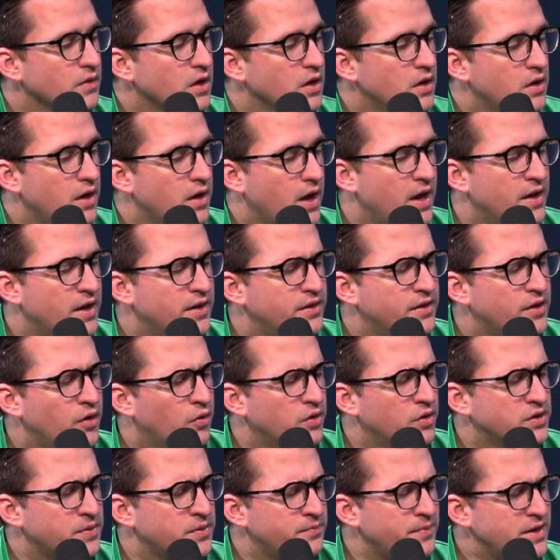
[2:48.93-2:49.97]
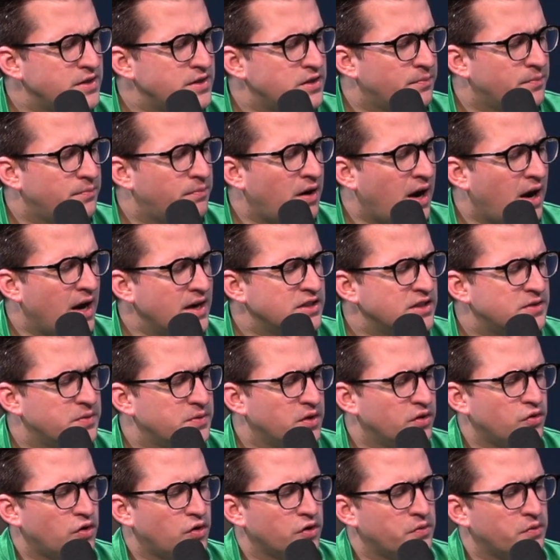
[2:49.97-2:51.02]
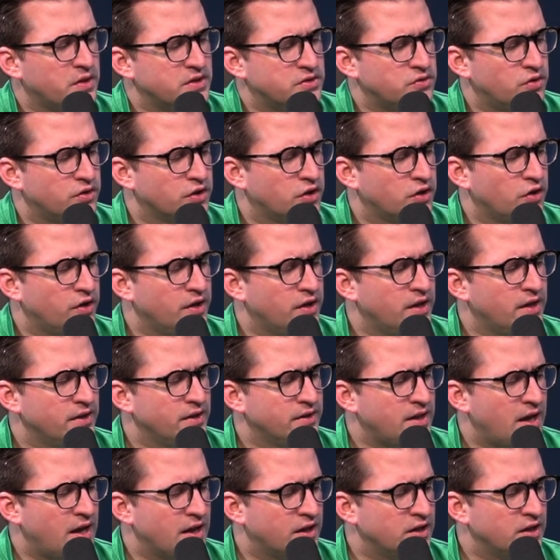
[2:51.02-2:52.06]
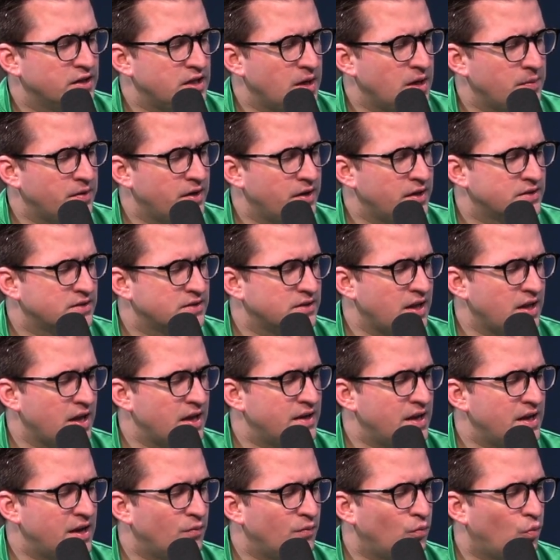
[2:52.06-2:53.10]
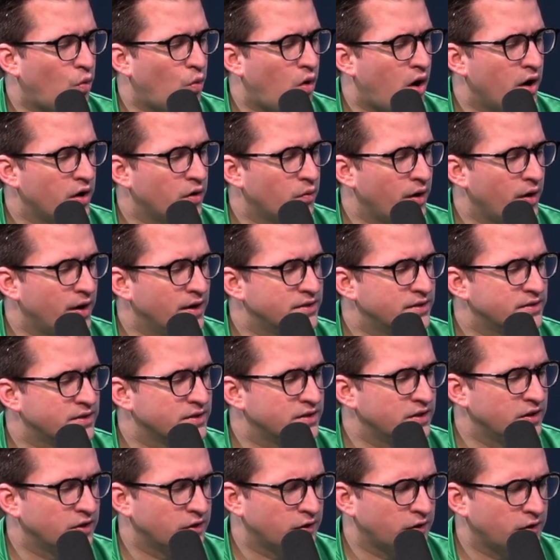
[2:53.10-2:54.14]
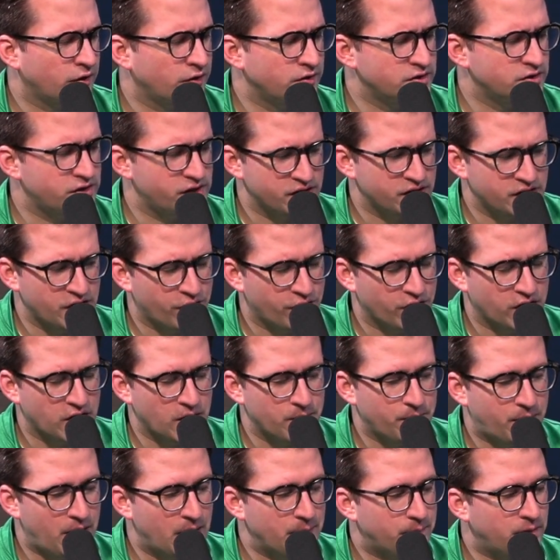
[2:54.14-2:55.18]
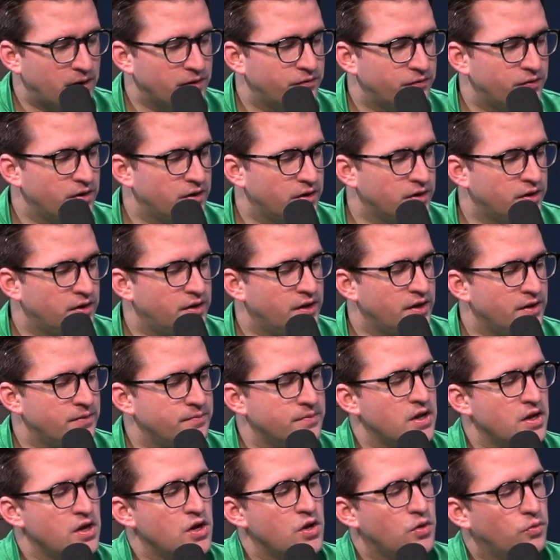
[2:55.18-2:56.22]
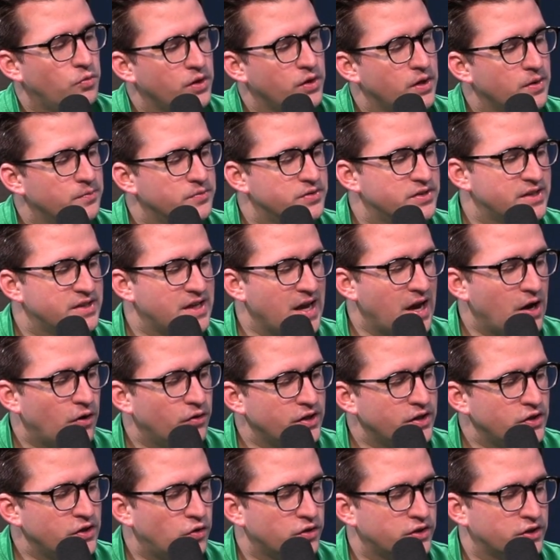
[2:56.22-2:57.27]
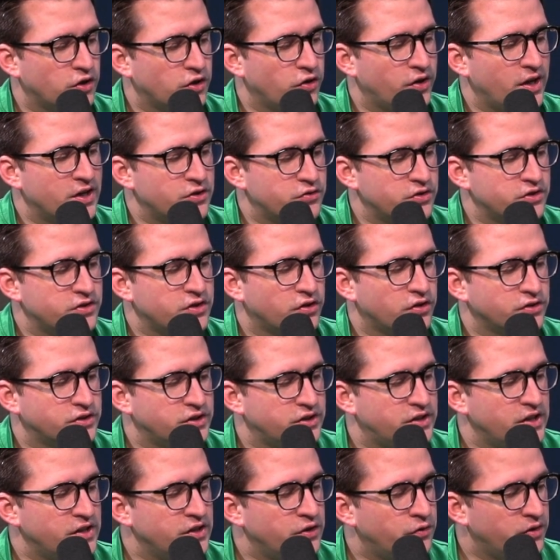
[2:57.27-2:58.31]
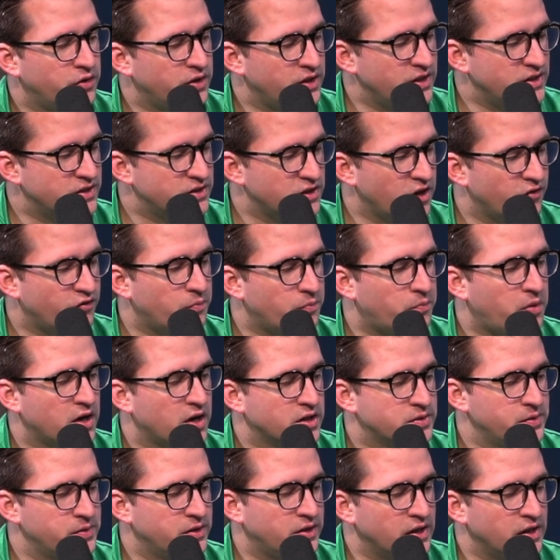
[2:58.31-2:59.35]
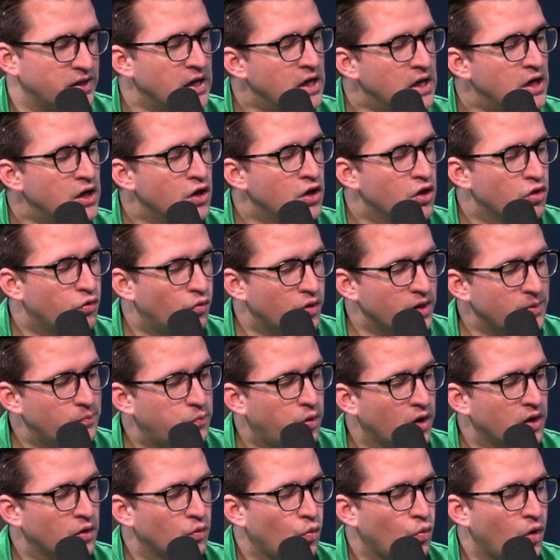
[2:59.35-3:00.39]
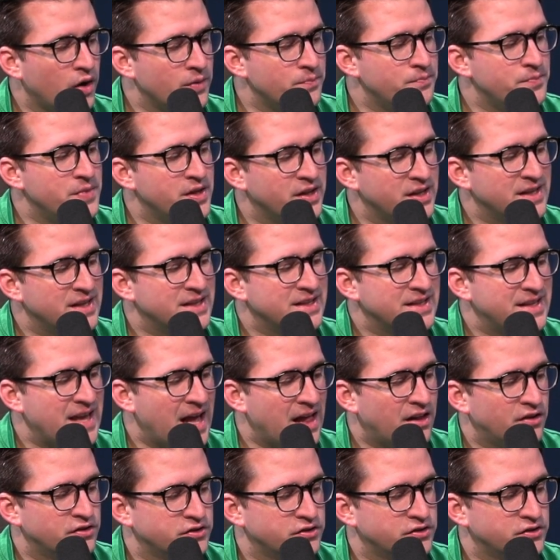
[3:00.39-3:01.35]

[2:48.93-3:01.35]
And there was a major brine spill in northwest North Dakota that contaminates land and waterways. Significant pipeline failure in Williams County, North Dakota, has resulted in the release of approximately 3.1 million gallons